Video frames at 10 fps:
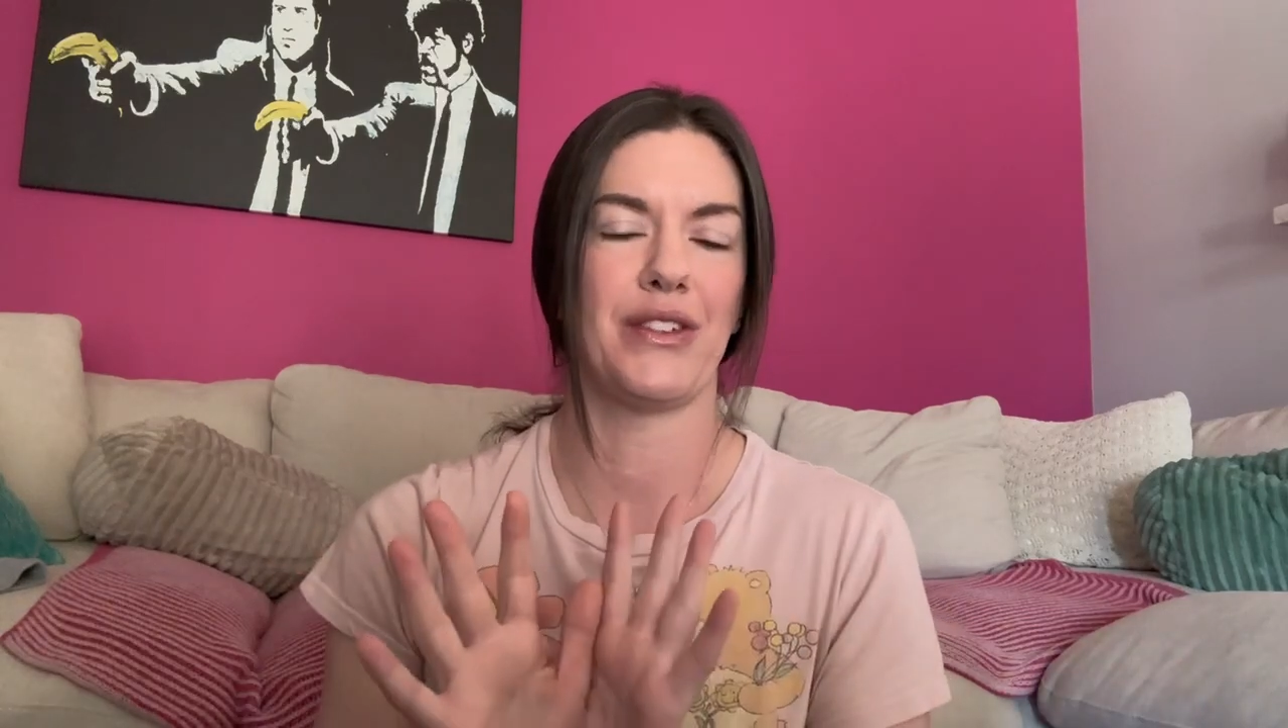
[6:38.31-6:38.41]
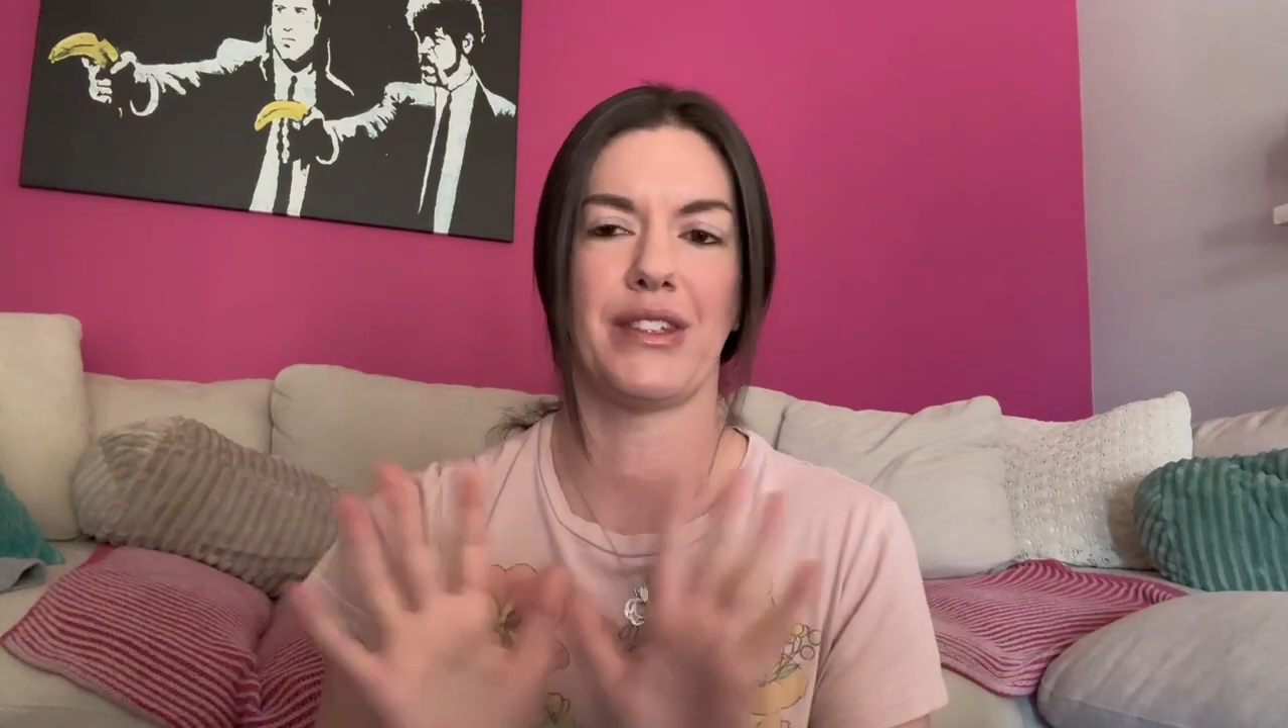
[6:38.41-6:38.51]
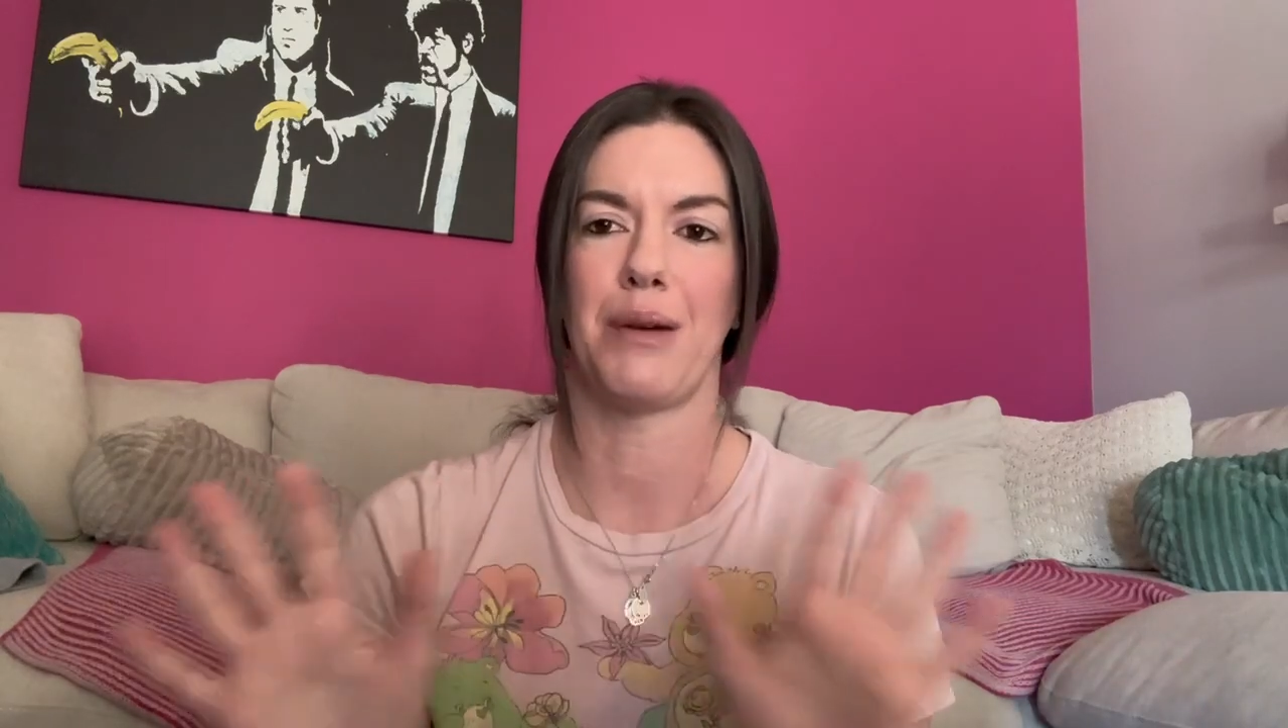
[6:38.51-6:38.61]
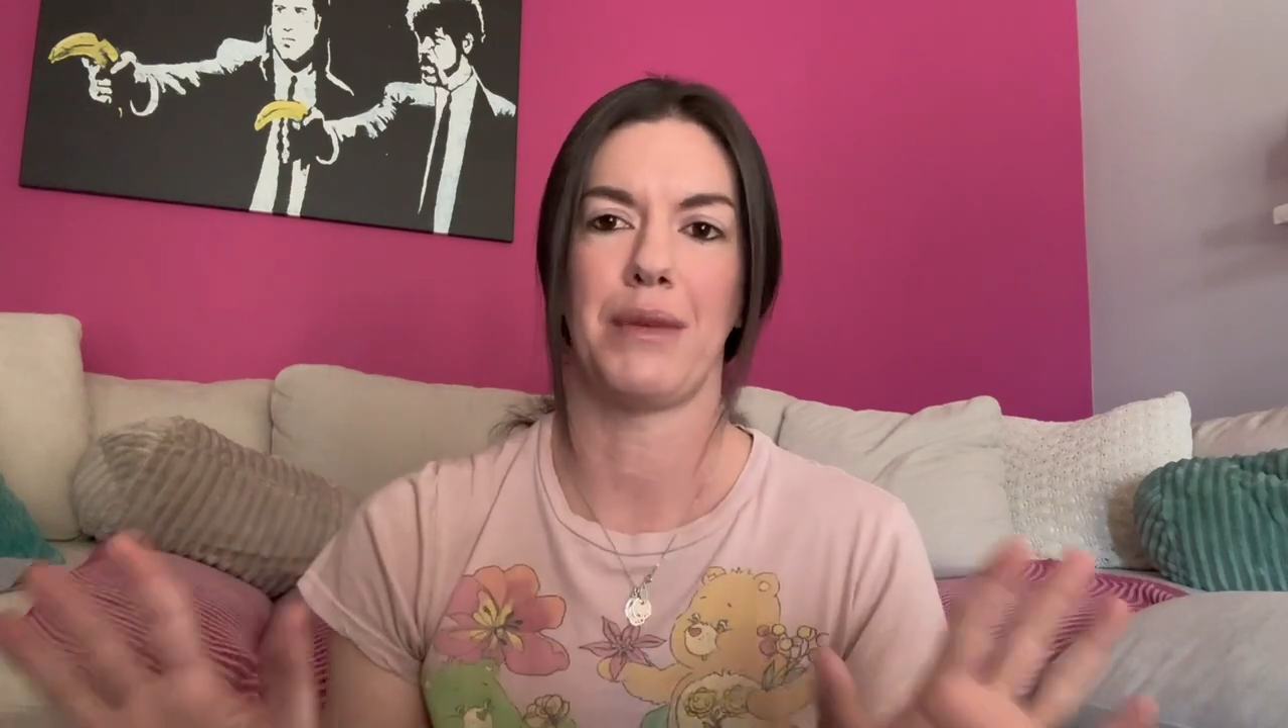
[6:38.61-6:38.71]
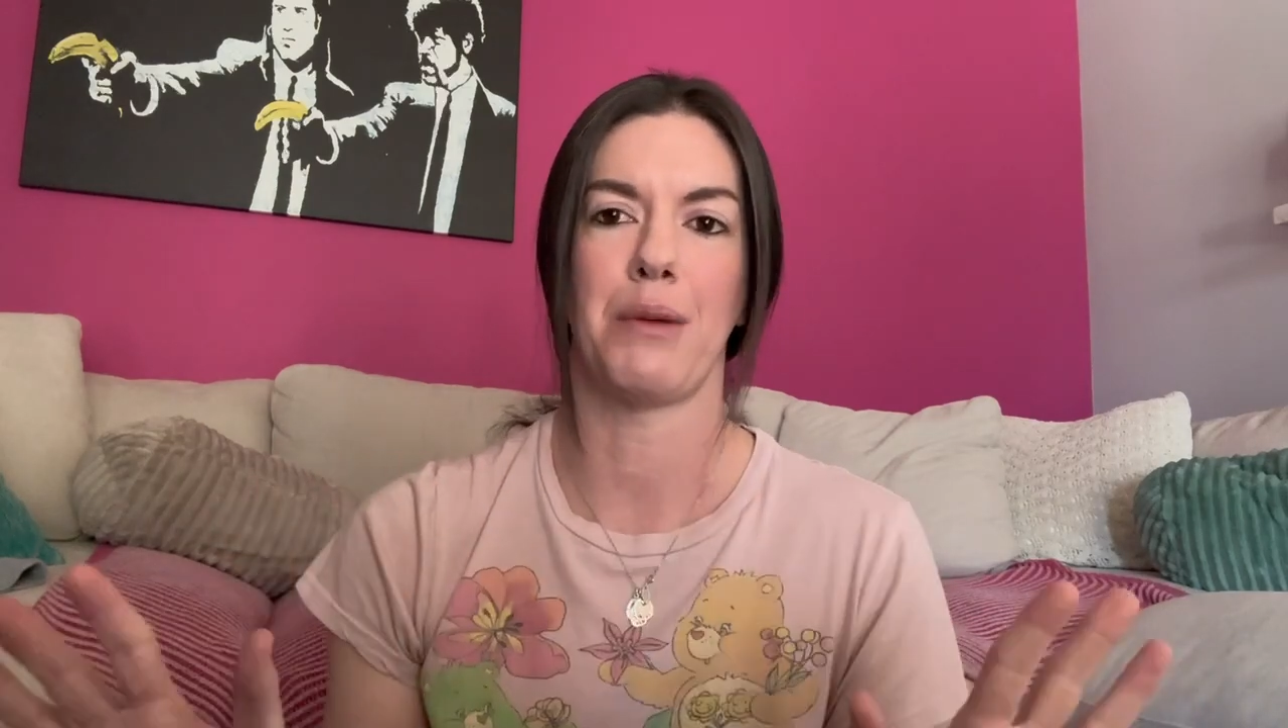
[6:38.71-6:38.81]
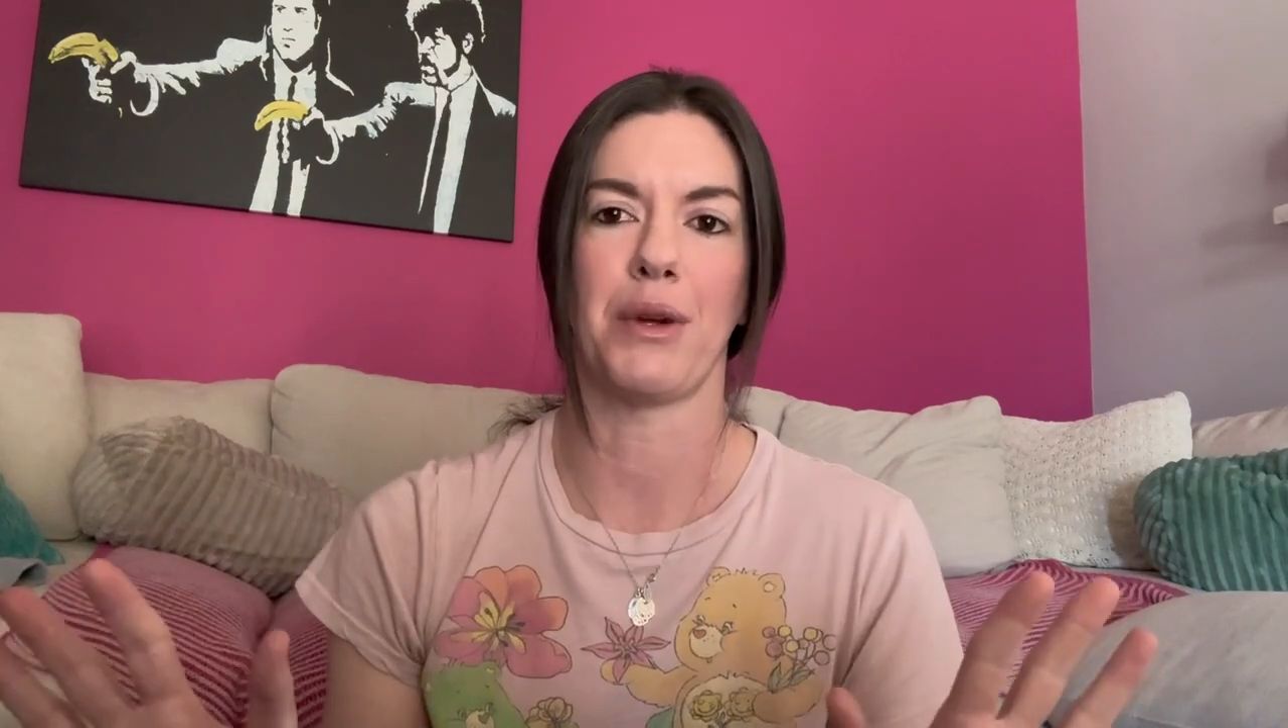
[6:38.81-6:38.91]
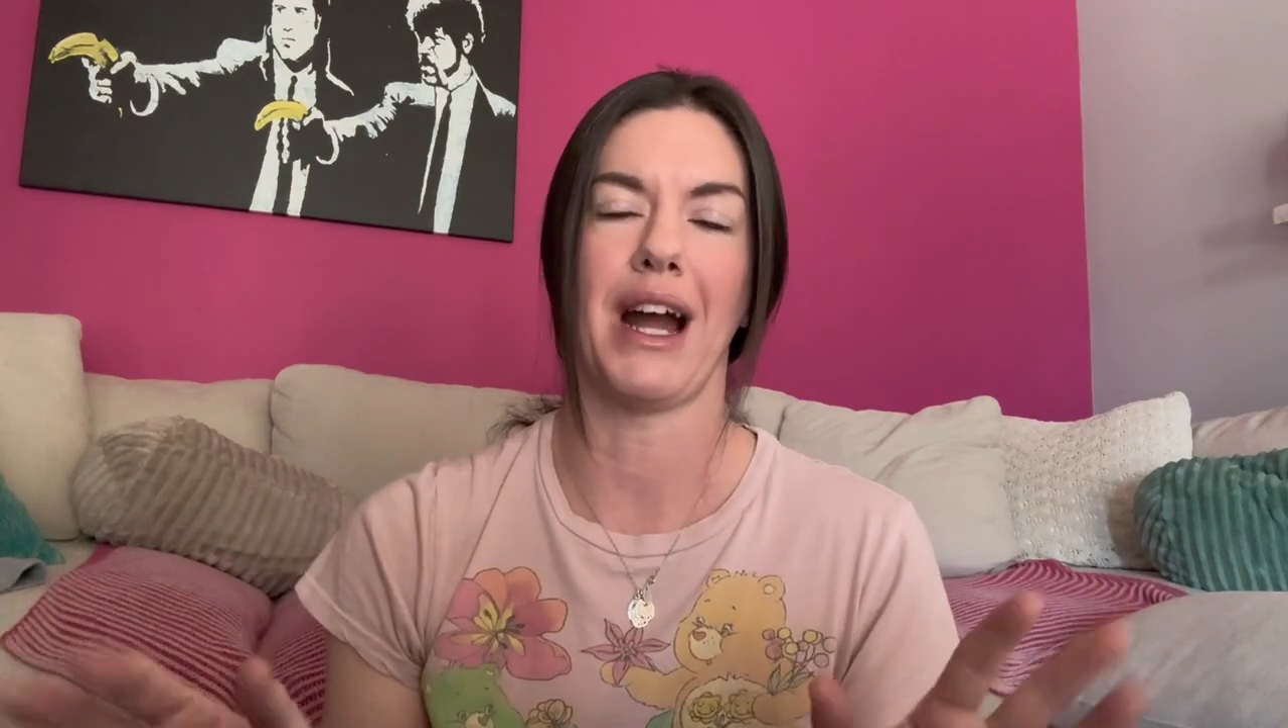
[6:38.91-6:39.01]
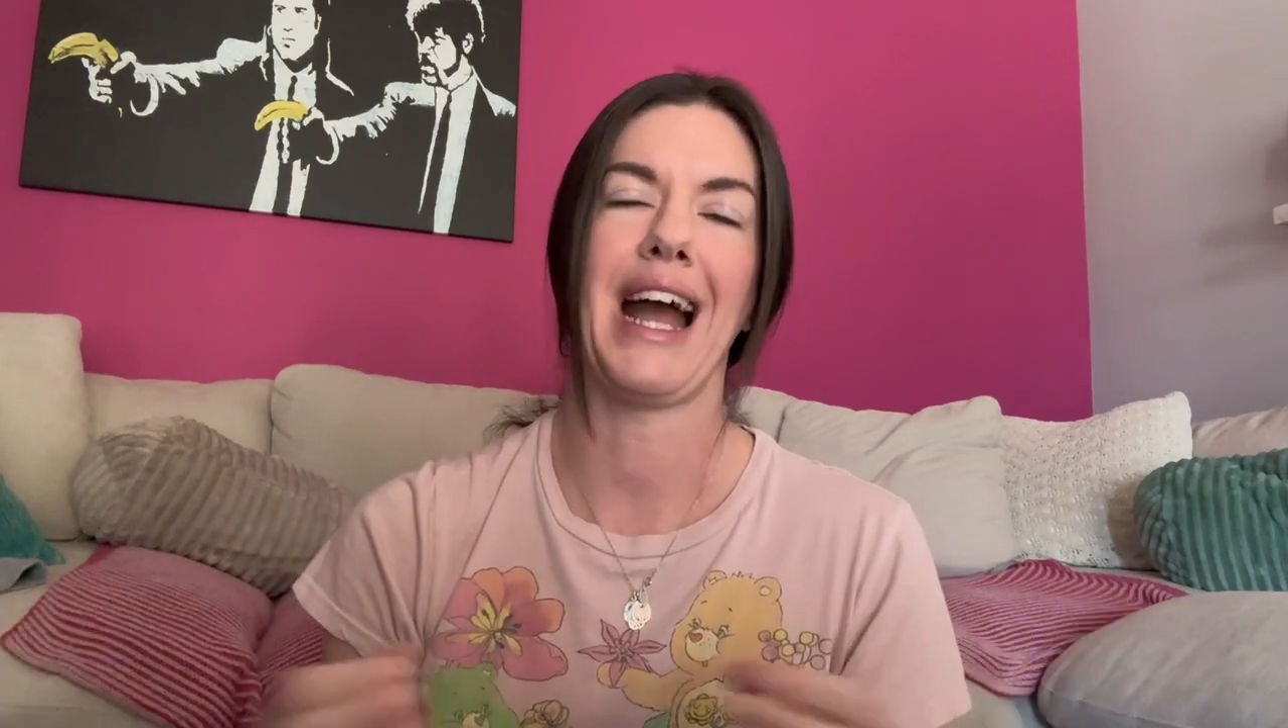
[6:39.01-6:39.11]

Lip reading: some number.